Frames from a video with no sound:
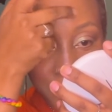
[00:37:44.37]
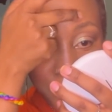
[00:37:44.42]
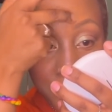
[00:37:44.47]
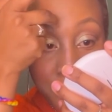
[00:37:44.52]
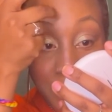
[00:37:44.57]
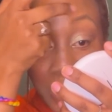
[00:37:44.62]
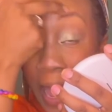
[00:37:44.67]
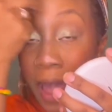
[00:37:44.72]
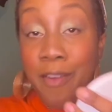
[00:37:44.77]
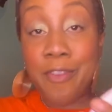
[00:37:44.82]

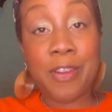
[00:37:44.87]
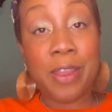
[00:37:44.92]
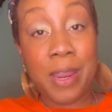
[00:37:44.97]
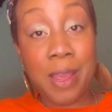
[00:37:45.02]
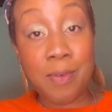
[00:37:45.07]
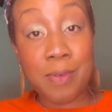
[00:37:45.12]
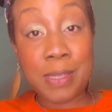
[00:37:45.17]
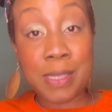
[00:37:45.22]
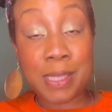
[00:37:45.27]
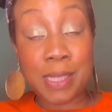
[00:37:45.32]
That
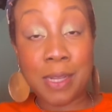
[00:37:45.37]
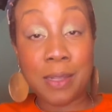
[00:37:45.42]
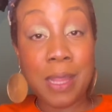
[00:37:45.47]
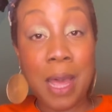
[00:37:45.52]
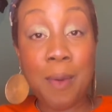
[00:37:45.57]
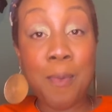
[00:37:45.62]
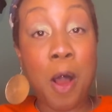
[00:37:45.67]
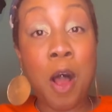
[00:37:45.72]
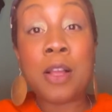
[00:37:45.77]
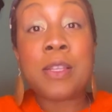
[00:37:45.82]
video is still
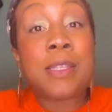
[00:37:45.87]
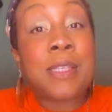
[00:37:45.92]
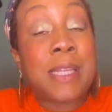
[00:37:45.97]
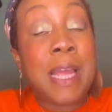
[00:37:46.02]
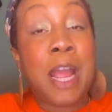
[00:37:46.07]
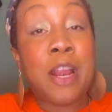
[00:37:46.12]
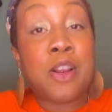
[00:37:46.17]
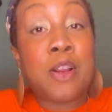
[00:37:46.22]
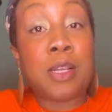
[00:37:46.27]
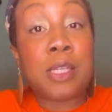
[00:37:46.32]
up on
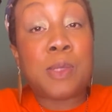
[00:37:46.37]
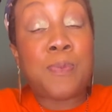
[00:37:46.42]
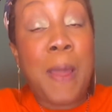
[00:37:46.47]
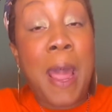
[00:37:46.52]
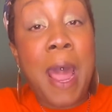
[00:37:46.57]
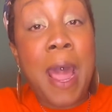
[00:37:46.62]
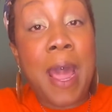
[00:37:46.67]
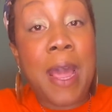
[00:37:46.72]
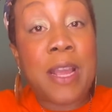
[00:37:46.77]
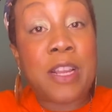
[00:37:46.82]
Sanders'
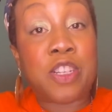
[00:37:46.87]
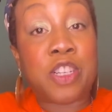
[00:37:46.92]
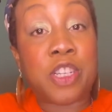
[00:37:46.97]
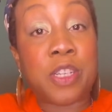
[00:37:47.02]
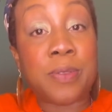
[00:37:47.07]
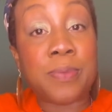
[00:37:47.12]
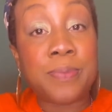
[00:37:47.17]
page.